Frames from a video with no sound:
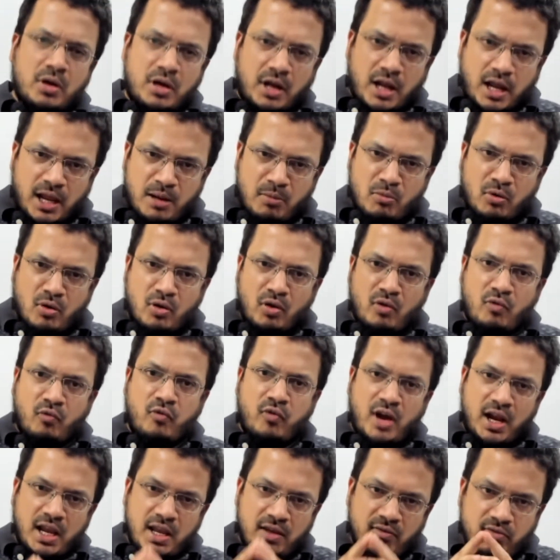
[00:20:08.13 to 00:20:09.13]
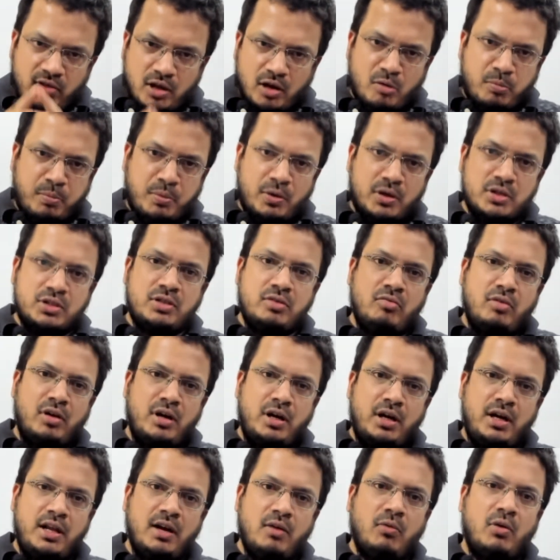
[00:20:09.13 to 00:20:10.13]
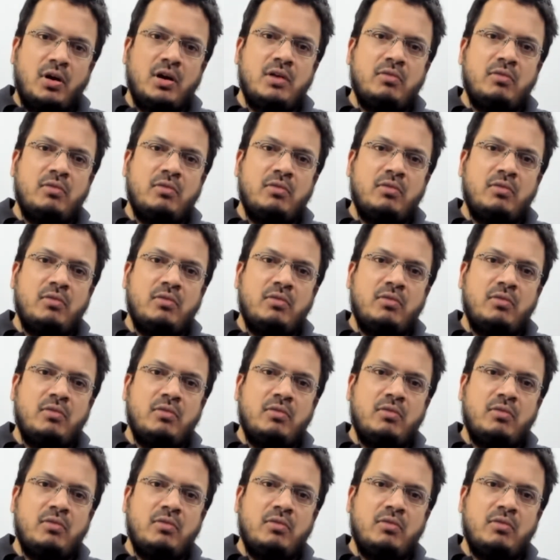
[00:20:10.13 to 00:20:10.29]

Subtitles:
time on why we are positive on India.